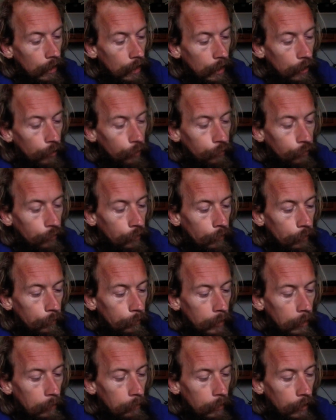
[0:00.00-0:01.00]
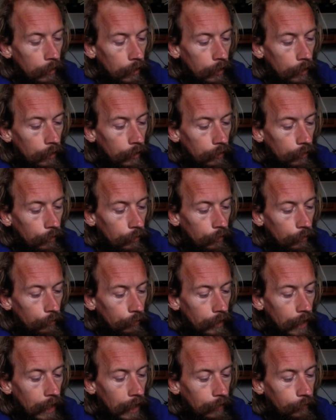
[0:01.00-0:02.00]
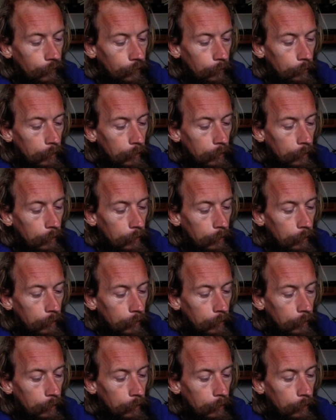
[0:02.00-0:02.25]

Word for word: I also remember the reality